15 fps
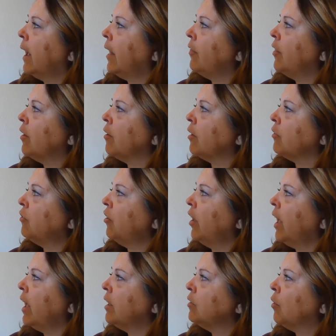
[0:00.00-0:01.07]
and there are
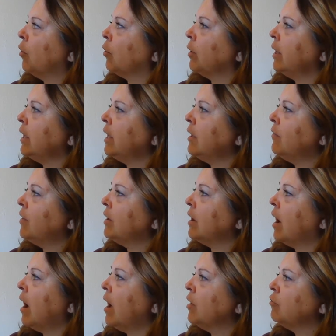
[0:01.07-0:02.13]
10 or even
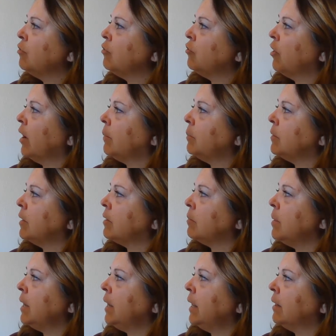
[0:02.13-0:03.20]
100 times as
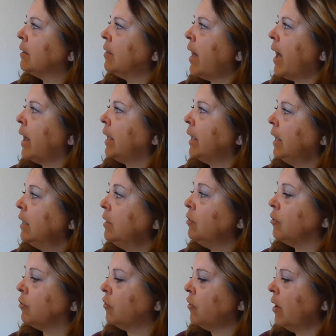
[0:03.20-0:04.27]
many as that in
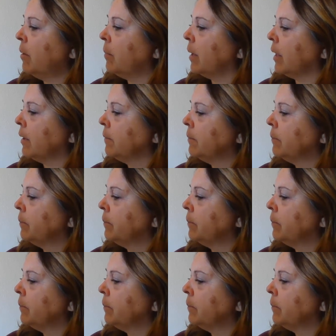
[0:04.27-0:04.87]
your stomach.